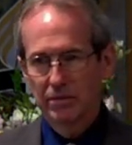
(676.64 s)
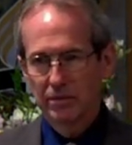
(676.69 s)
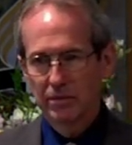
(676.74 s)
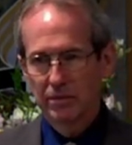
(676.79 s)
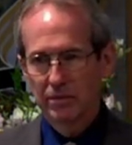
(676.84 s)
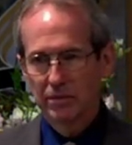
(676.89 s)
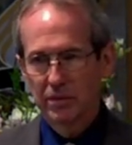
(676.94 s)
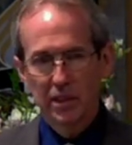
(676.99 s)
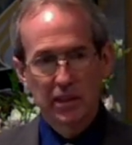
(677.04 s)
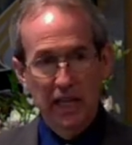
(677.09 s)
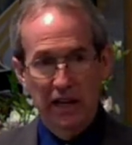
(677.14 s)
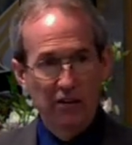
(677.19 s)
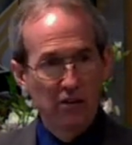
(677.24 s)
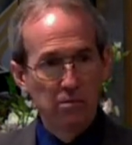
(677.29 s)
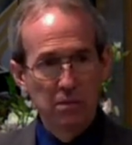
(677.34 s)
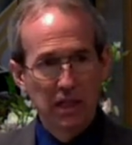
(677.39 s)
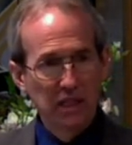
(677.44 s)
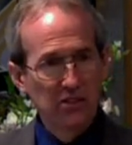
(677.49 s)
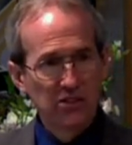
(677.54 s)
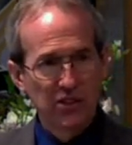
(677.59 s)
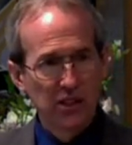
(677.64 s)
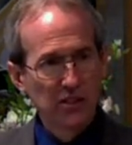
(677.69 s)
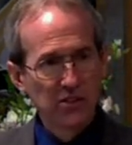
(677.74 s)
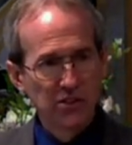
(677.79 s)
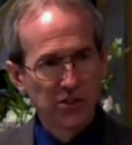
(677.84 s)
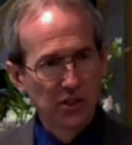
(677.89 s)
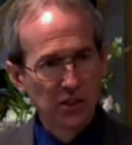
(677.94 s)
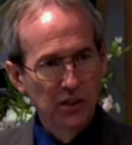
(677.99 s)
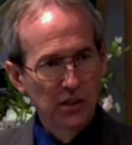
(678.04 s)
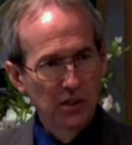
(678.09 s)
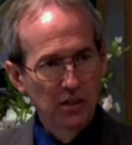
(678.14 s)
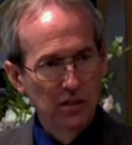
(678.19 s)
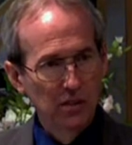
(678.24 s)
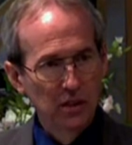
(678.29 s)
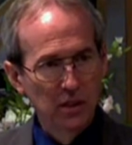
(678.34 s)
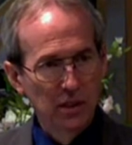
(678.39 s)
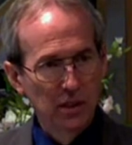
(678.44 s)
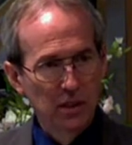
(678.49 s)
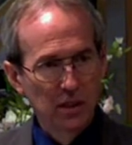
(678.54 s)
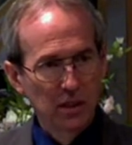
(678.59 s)
Did that ever make sense to you?
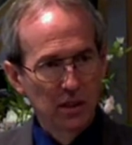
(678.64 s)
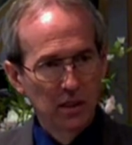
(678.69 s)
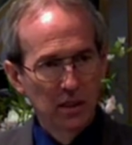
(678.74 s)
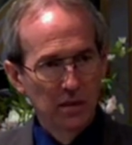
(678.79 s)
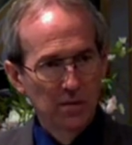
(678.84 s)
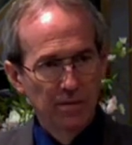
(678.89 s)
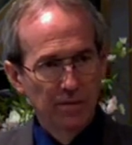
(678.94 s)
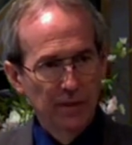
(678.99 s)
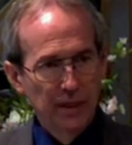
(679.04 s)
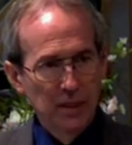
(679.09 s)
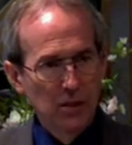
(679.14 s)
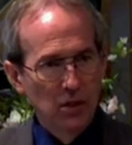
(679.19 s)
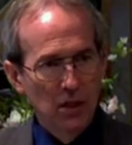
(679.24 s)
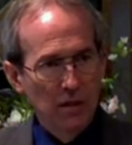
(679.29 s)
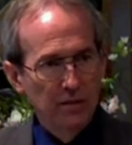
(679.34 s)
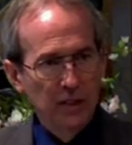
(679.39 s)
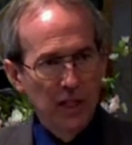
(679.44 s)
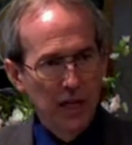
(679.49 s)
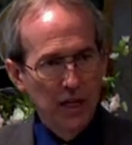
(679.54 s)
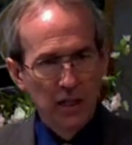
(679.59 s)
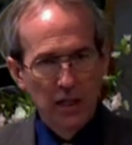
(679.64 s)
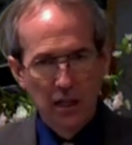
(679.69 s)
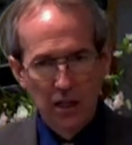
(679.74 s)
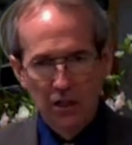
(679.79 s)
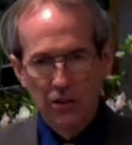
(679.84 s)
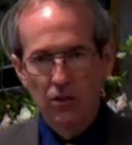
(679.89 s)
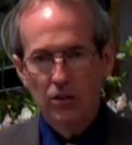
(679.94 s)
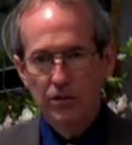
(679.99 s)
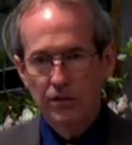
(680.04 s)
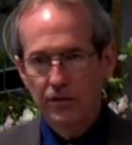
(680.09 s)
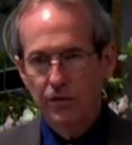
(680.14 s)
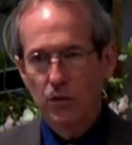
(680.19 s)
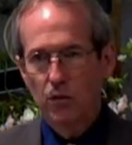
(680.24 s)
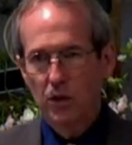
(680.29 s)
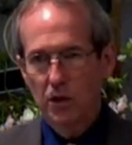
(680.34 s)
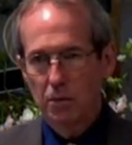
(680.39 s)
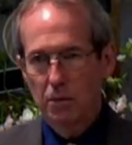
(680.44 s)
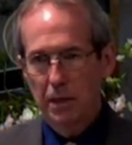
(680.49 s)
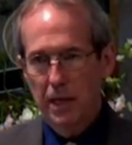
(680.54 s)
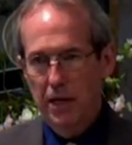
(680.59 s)
You know, I've got a 140
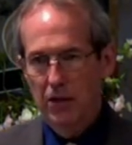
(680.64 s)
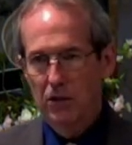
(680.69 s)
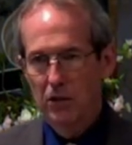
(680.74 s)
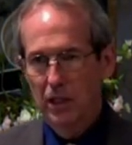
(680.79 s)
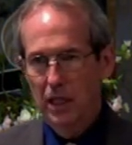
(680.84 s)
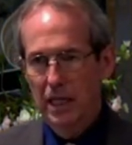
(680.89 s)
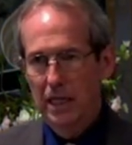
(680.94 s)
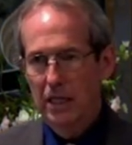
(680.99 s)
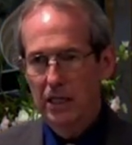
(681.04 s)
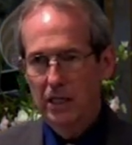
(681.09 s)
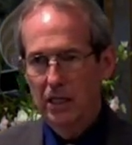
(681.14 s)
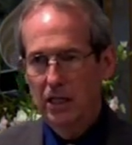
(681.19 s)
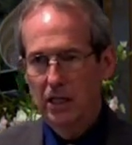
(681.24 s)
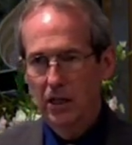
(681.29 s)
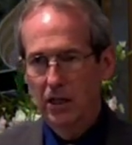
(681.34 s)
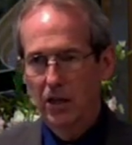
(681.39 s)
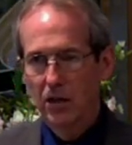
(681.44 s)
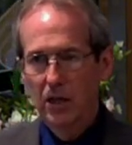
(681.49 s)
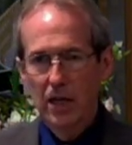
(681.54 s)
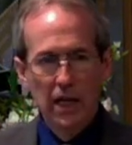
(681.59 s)
pound lady here,